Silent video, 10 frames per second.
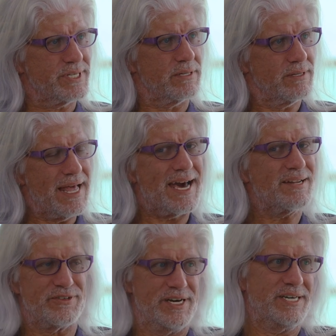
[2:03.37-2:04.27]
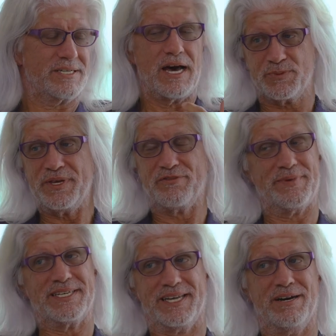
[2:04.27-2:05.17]
that mm-hmm. a lot of us, I'll speak for
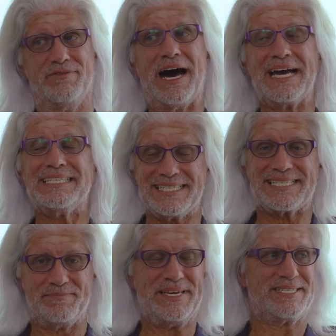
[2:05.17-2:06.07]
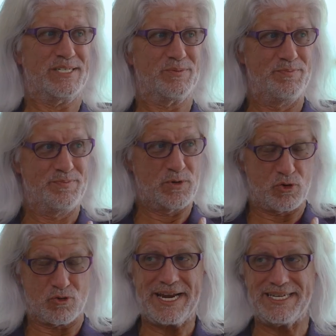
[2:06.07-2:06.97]
myself, yeah. I dismissed as
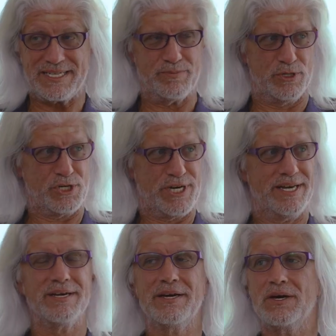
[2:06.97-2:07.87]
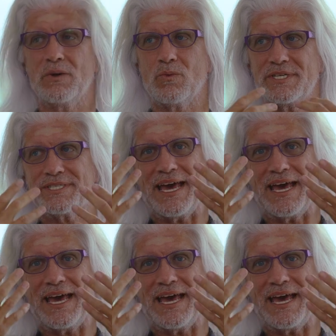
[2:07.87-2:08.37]
crazy bullshit was